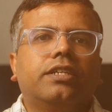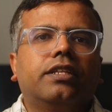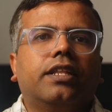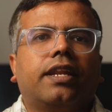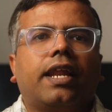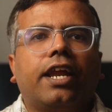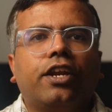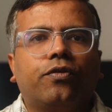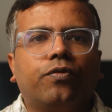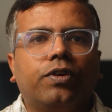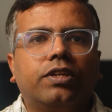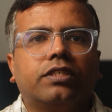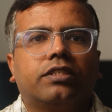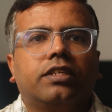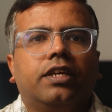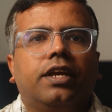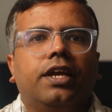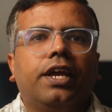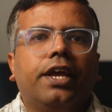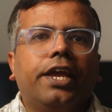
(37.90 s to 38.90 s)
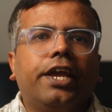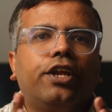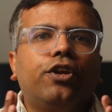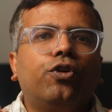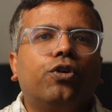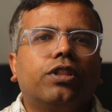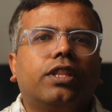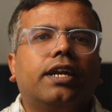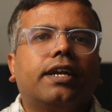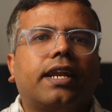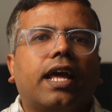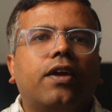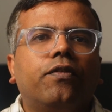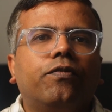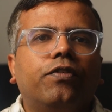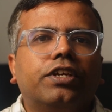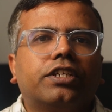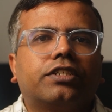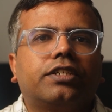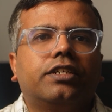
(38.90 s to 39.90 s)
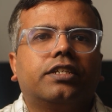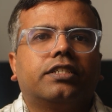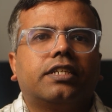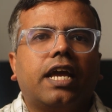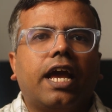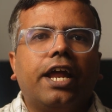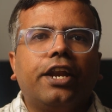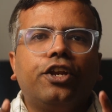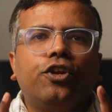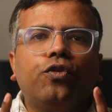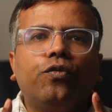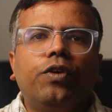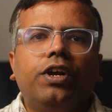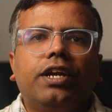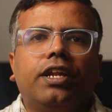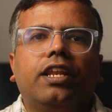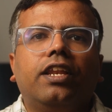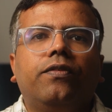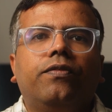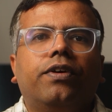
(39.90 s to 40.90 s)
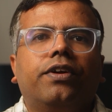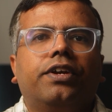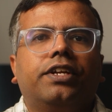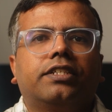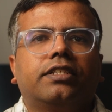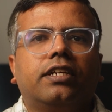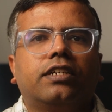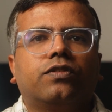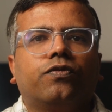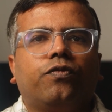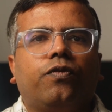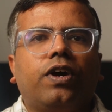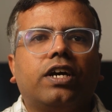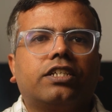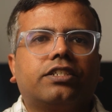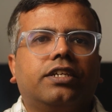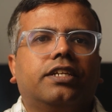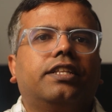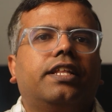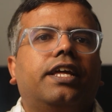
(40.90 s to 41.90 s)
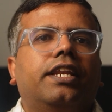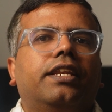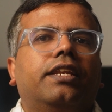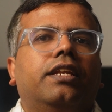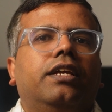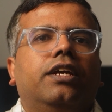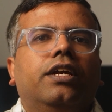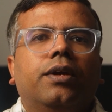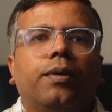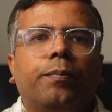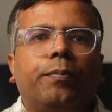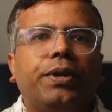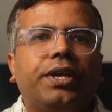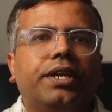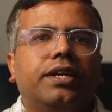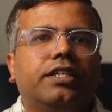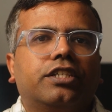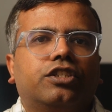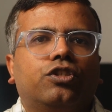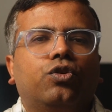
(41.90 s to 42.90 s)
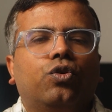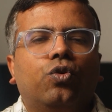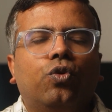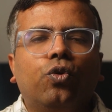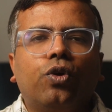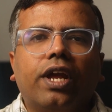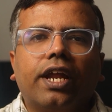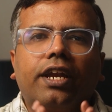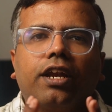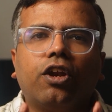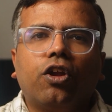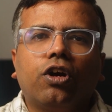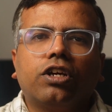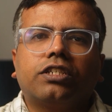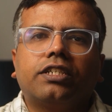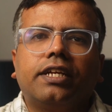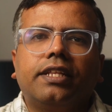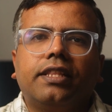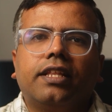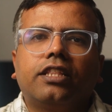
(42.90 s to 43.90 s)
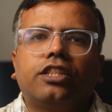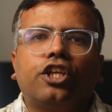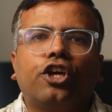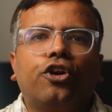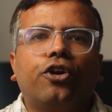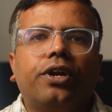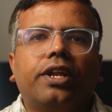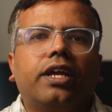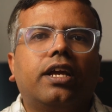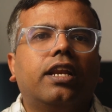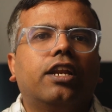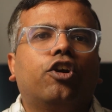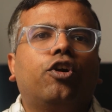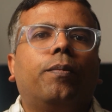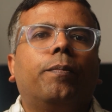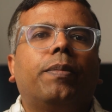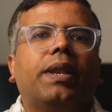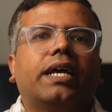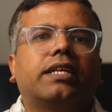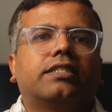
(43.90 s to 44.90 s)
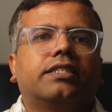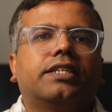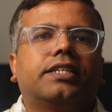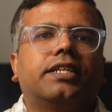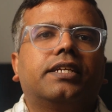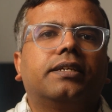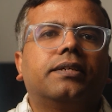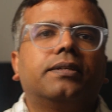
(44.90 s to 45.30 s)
the right ones, ignore the time wasters, and you will deliver results faster than peers who get lost in the theoretical complexity.